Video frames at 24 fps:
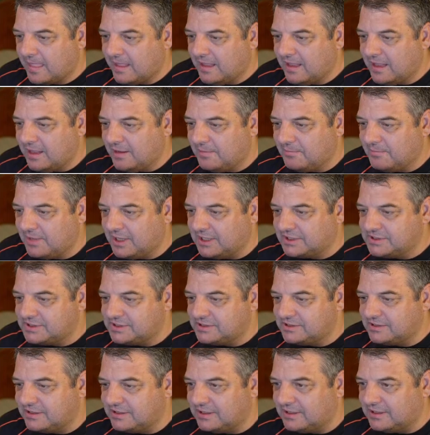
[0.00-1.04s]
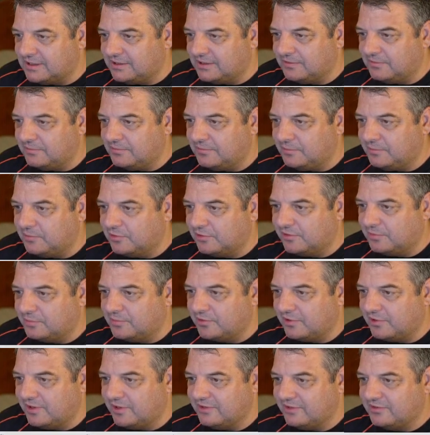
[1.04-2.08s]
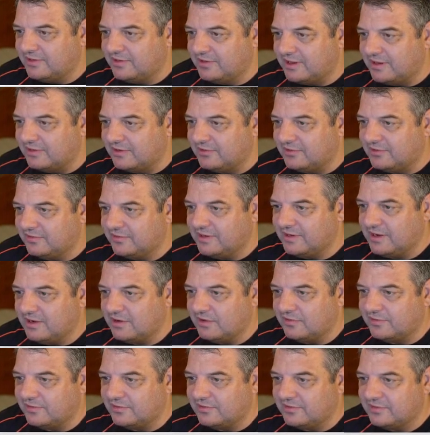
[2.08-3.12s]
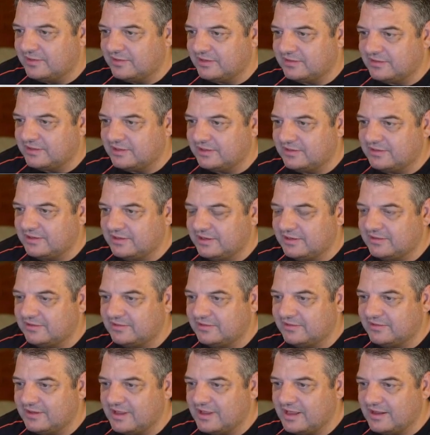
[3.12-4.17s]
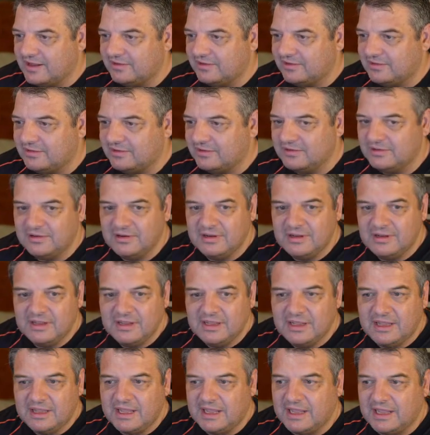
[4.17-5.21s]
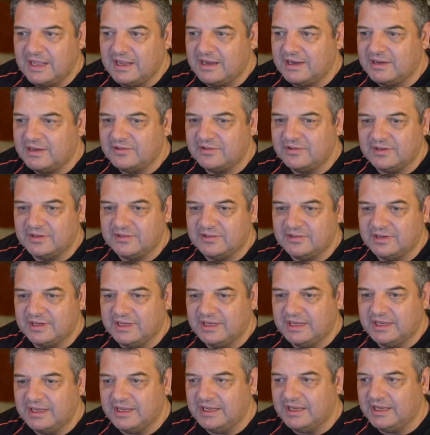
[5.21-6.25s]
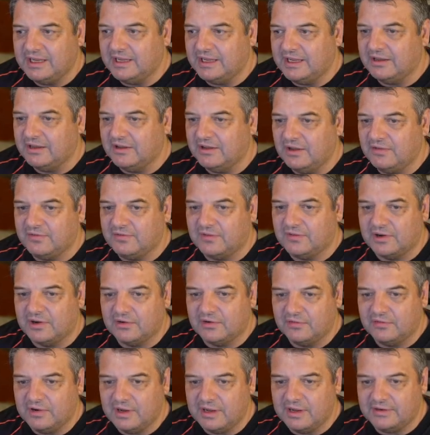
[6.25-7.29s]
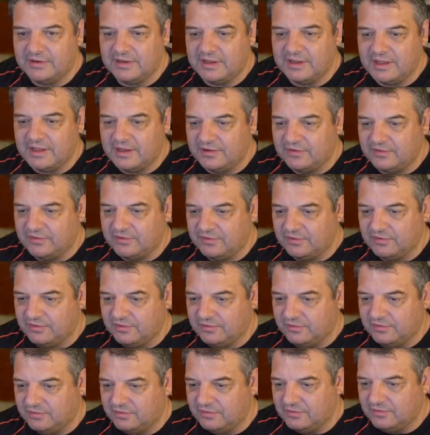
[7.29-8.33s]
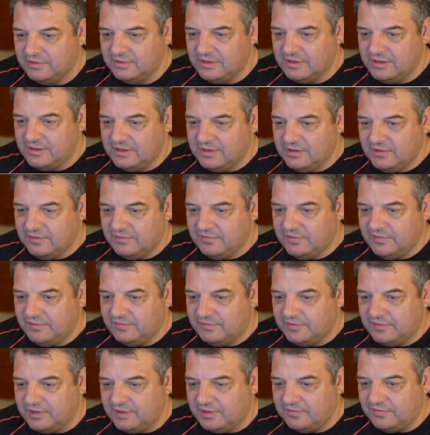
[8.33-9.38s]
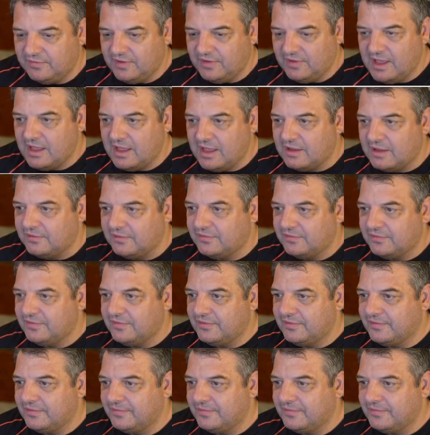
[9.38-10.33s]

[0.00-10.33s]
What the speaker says: how much we brought the price down. So we started off with 66,000, and as you can see here, I've got it right down to 55.